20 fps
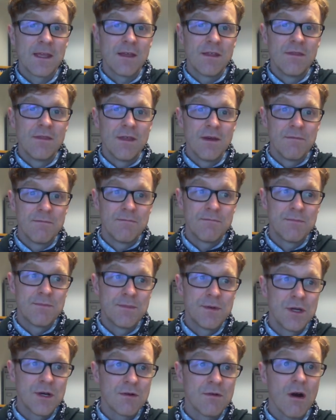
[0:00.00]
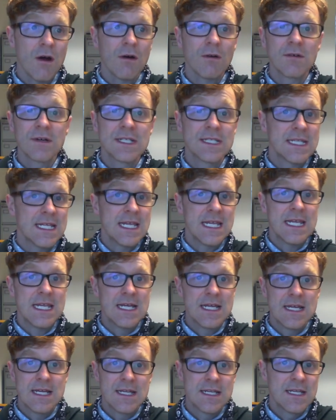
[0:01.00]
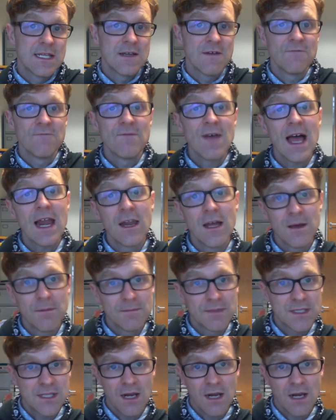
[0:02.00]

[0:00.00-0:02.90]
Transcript: that bureaucracy develops